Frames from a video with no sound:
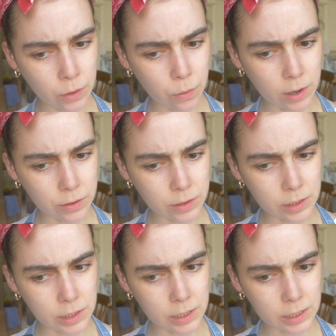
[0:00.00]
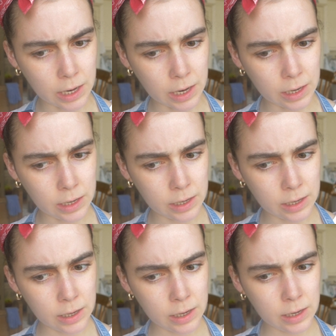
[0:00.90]
what else did he say?
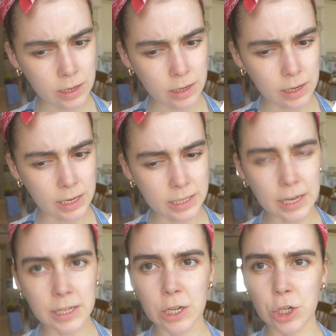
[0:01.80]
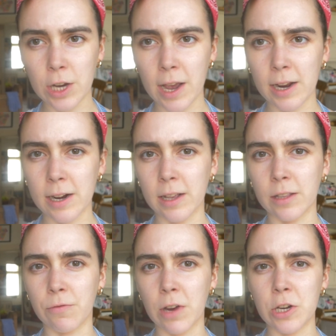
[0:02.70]
He said to check like
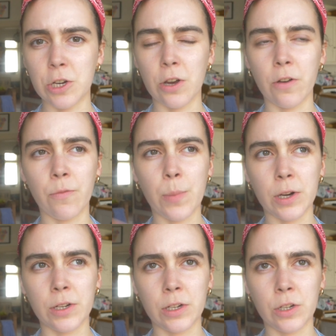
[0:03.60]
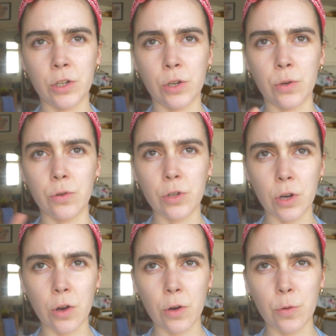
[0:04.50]
the ratio of butter to
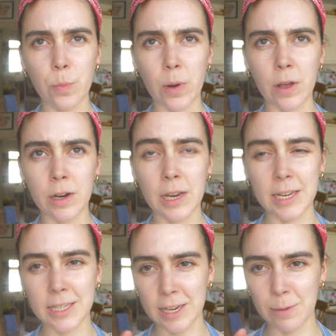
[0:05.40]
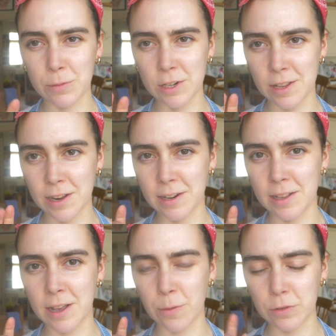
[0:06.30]
dough, but he seemed to think
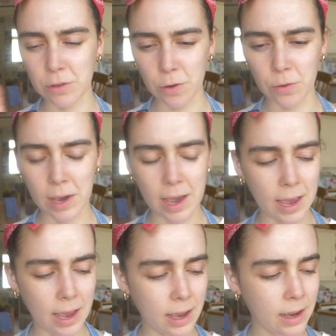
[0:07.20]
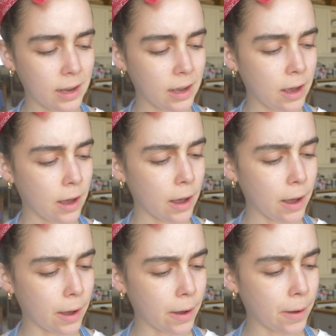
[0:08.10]
that that was okay.
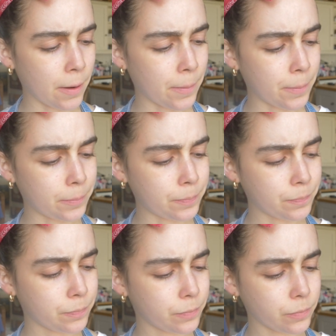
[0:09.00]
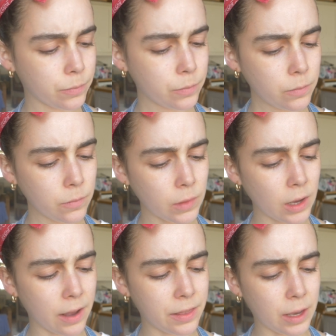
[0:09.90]
I
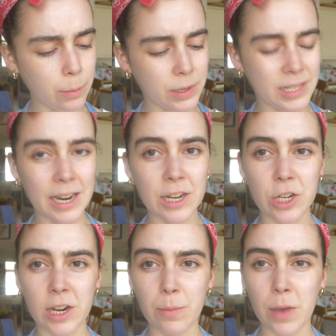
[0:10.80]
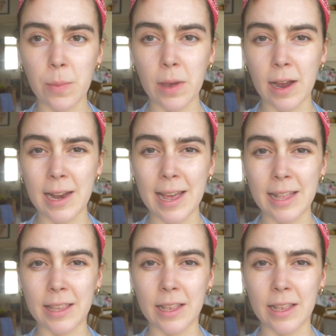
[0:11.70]
think potentially maybe I let